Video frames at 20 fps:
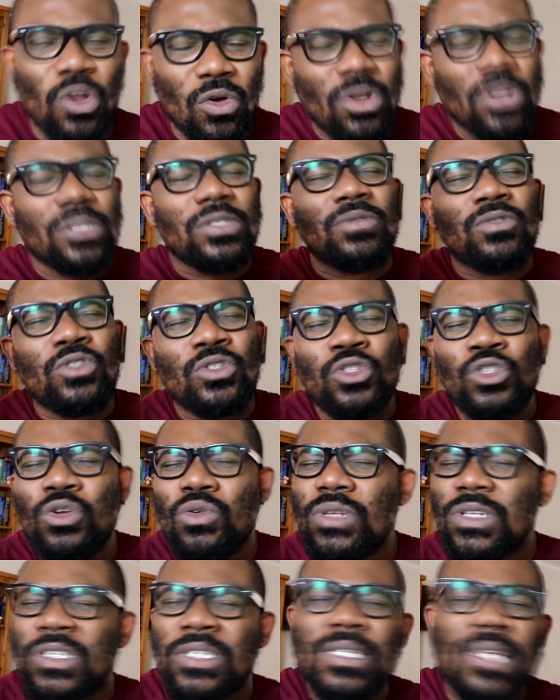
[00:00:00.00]
Don't
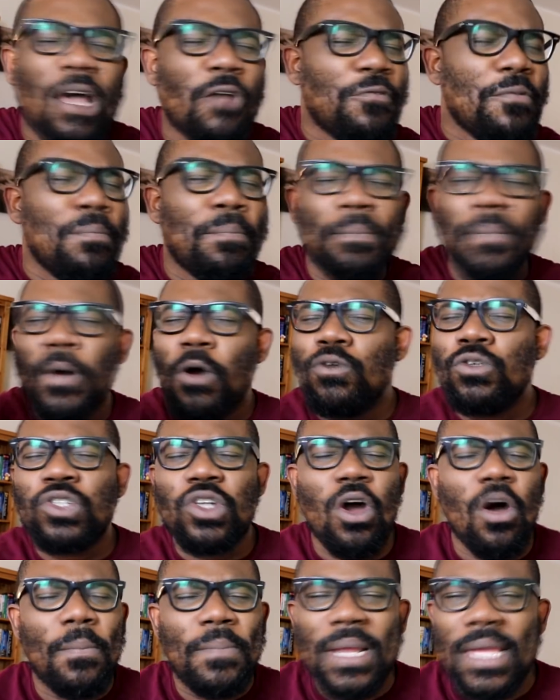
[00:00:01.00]
do the self-imposed
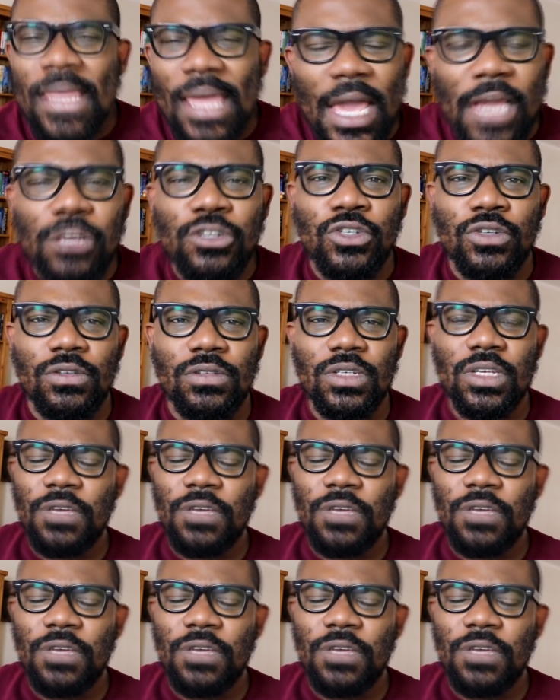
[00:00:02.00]
obligations.